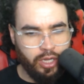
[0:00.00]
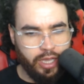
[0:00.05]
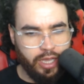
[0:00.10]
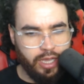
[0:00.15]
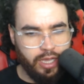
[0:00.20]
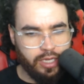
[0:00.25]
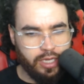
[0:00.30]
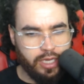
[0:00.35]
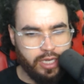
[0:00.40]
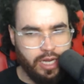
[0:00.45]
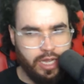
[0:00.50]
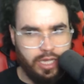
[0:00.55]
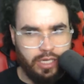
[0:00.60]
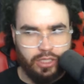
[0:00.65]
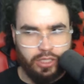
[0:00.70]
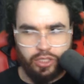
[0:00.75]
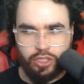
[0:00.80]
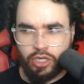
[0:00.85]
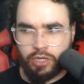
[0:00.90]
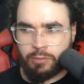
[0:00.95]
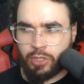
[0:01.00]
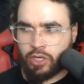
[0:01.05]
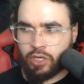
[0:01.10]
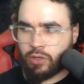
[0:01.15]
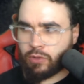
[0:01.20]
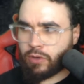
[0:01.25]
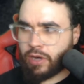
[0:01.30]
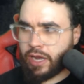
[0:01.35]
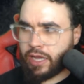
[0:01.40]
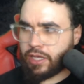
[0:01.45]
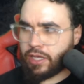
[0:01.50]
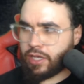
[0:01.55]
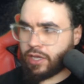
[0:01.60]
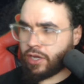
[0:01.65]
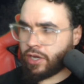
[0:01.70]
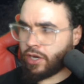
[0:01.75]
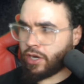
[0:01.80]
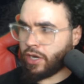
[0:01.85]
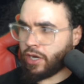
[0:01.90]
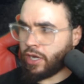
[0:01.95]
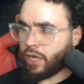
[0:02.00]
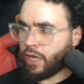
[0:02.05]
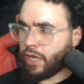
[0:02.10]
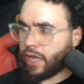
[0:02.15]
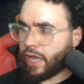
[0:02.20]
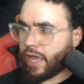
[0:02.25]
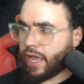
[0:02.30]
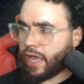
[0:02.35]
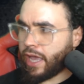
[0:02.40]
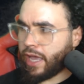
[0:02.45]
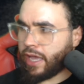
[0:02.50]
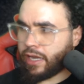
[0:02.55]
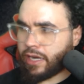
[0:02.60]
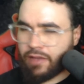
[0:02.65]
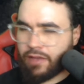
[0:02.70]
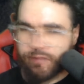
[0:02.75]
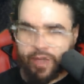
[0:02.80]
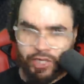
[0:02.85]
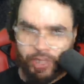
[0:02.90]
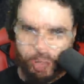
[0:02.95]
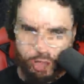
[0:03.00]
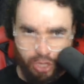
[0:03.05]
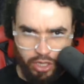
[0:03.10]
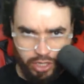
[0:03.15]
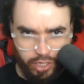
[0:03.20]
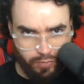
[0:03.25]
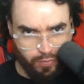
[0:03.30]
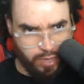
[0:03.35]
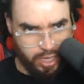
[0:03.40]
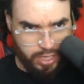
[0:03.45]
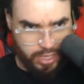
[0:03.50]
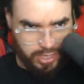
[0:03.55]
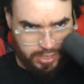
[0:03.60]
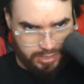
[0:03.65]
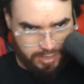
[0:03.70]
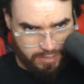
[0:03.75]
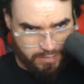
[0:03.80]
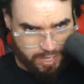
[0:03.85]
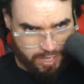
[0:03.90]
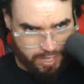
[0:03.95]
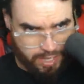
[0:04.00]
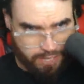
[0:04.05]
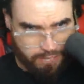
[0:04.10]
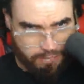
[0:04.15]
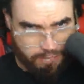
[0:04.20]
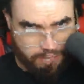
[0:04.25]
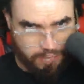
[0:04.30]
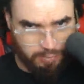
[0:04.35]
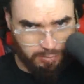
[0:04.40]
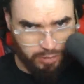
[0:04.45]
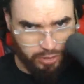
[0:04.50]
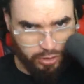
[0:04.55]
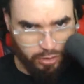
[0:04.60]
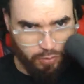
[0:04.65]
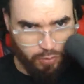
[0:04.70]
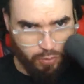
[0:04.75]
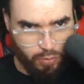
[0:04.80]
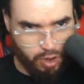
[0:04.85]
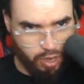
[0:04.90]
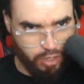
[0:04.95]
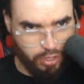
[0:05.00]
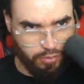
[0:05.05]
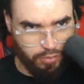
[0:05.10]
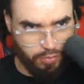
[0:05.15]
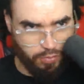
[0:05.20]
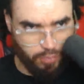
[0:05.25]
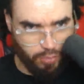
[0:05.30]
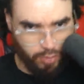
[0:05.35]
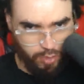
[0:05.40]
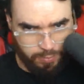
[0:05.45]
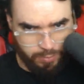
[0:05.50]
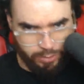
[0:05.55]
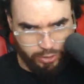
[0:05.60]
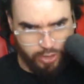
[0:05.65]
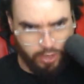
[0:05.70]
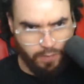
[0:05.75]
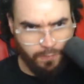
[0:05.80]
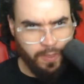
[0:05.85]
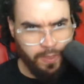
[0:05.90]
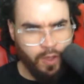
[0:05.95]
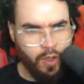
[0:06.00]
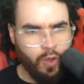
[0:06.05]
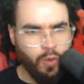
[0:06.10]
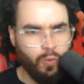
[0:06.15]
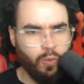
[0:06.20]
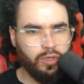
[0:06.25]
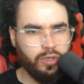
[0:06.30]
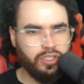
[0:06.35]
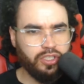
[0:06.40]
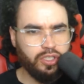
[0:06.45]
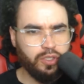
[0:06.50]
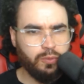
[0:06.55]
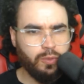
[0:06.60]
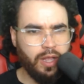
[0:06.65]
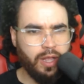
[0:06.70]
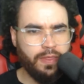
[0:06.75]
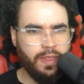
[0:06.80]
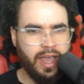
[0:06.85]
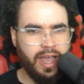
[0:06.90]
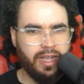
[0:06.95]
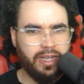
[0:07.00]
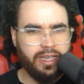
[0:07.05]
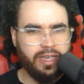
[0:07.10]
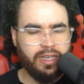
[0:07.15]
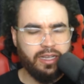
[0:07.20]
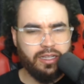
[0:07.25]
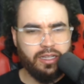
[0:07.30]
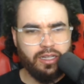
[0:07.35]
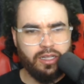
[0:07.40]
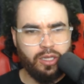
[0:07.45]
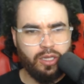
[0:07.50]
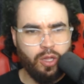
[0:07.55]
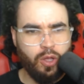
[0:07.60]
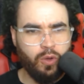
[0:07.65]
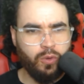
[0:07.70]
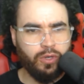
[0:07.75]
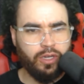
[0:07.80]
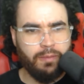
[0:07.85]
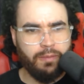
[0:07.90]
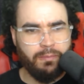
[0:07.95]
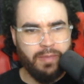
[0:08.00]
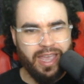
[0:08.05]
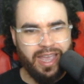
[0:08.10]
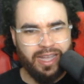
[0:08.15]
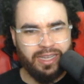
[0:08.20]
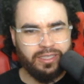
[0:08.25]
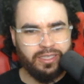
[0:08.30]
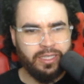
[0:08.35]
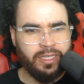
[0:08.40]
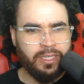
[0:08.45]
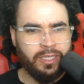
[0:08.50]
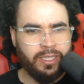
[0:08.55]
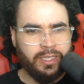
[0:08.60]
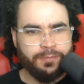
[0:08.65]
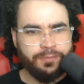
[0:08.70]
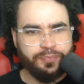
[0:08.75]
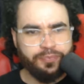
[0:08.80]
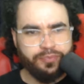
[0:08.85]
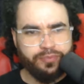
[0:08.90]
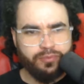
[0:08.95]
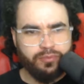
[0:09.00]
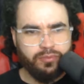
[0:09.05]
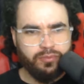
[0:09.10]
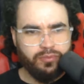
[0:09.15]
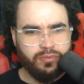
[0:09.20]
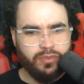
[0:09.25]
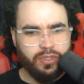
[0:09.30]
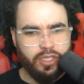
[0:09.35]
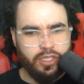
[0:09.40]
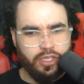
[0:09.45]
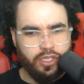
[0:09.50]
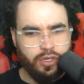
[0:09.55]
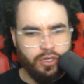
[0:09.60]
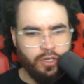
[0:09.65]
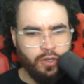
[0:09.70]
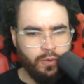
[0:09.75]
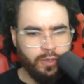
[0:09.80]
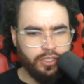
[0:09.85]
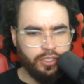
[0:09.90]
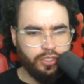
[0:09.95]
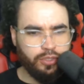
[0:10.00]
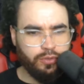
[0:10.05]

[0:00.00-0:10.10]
handy dandy terminal right here. And I've actually already run these commands, but I'm just going to walk you through them. So once you run that git clone command, you're going to